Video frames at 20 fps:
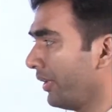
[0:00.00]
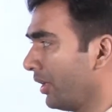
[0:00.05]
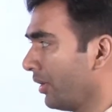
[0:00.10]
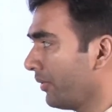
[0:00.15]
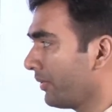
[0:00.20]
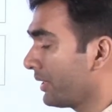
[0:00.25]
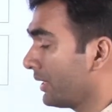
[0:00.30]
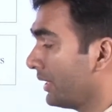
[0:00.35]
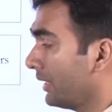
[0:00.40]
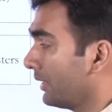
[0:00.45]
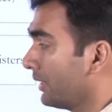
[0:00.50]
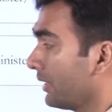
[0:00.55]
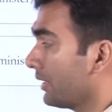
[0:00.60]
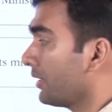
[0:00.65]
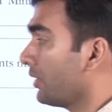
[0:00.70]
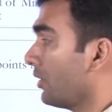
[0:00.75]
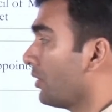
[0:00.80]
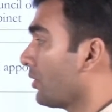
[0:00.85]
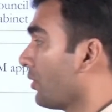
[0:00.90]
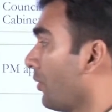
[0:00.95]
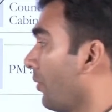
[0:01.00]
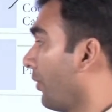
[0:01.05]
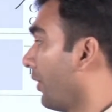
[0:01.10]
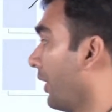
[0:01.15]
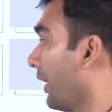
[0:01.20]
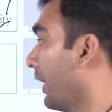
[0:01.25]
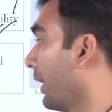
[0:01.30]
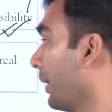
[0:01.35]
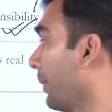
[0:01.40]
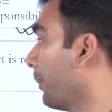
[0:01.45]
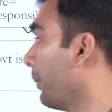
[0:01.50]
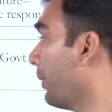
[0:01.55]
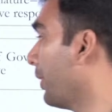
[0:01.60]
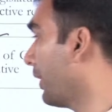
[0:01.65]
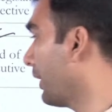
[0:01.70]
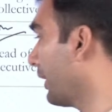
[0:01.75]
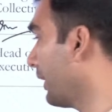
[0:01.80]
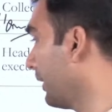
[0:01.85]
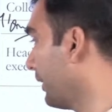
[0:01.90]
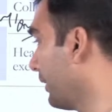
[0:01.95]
of state. This is also very important.